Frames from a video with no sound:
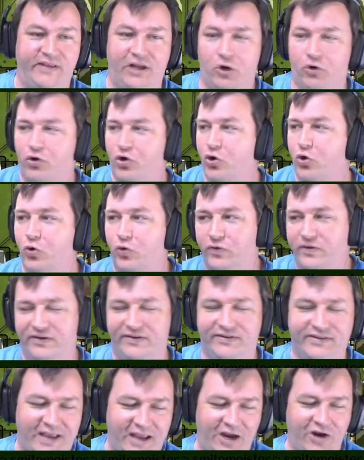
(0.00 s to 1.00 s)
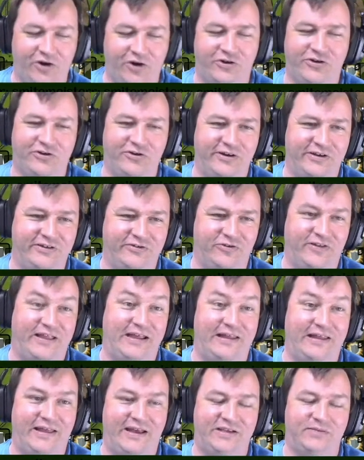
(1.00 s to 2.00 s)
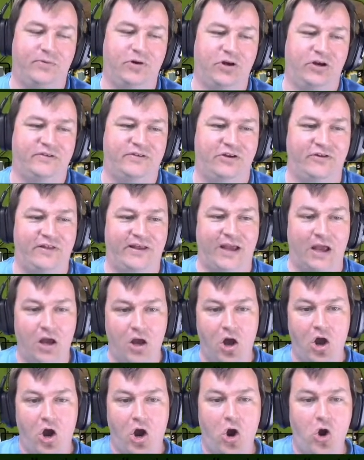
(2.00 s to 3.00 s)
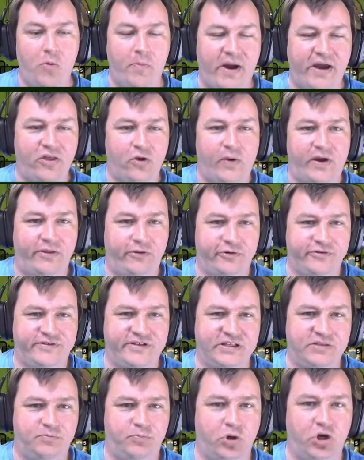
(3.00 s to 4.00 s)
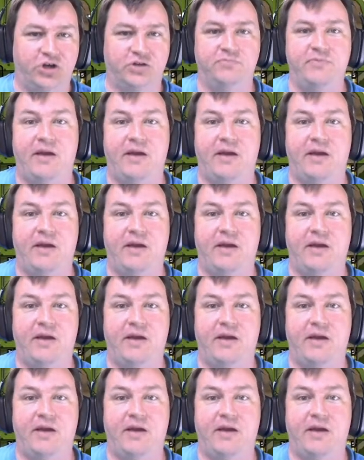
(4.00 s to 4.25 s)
they don't know who this character is, or they like books, and you're like, oh, by the way, there's these books.